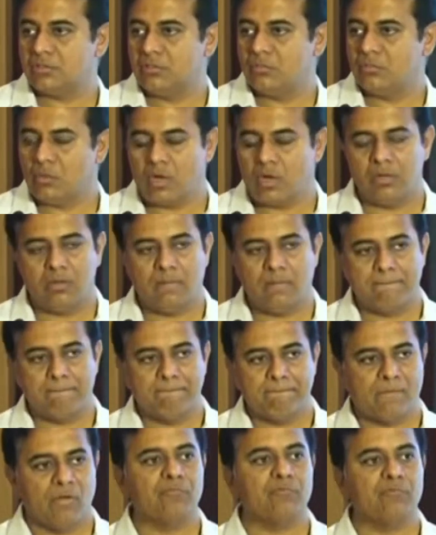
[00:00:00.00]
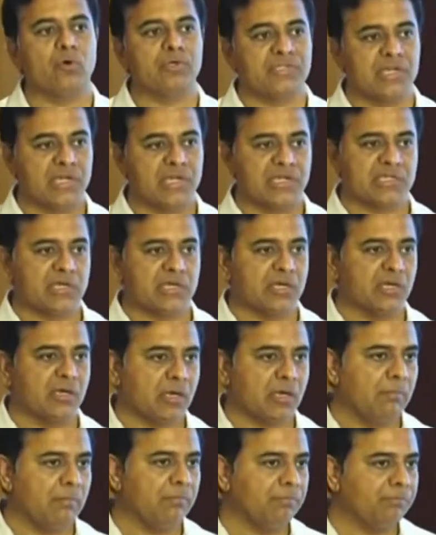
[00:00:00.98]
One, of course, additional
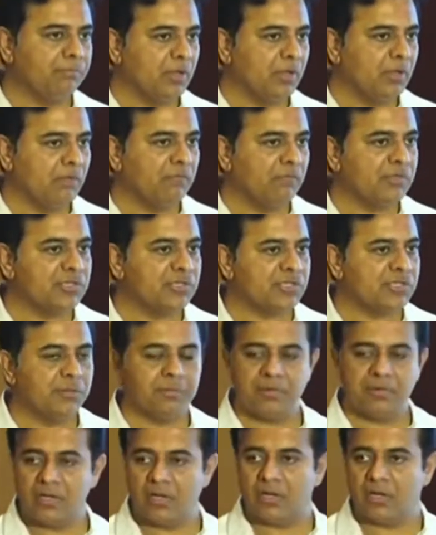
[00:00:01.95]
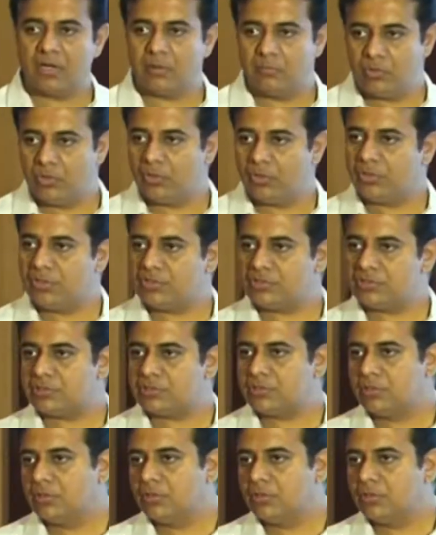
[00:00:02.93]
income for the sheep rearing communities